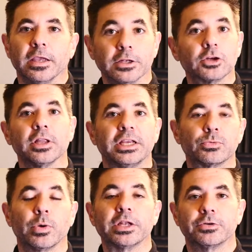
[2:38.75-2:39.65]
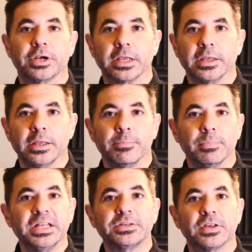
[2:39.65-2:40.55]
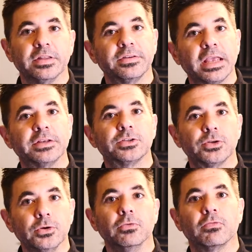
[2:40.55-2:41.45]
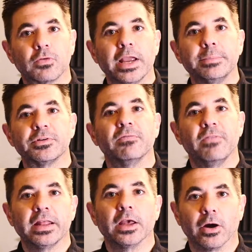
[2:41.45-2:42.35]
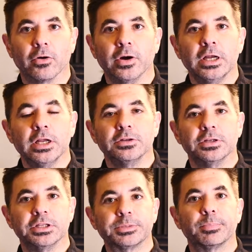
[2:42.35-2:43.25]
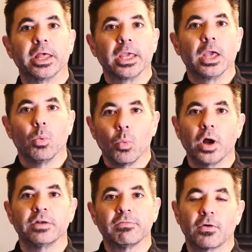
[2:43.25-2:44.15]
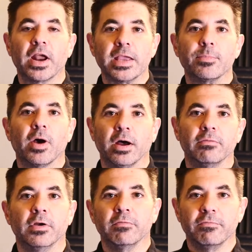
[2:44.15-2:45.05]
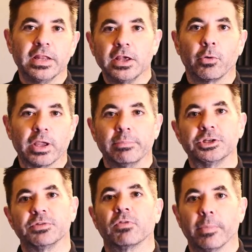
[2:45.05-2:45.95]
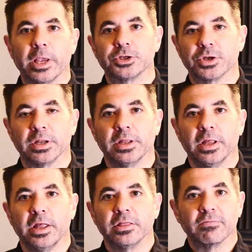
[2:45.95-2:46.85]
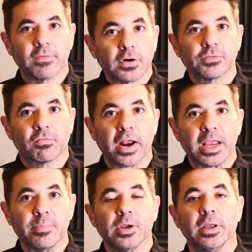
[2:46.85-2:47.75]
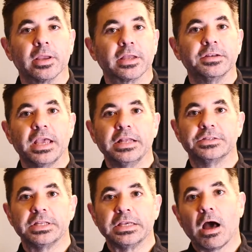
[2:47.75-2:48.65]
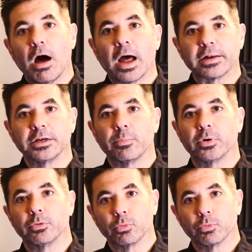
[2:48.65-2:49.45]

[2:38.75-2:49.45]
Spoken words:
Interlaced rendering means that it takes 2 frames of video to display 1 frame of video image information. The first frame contains the odd numbered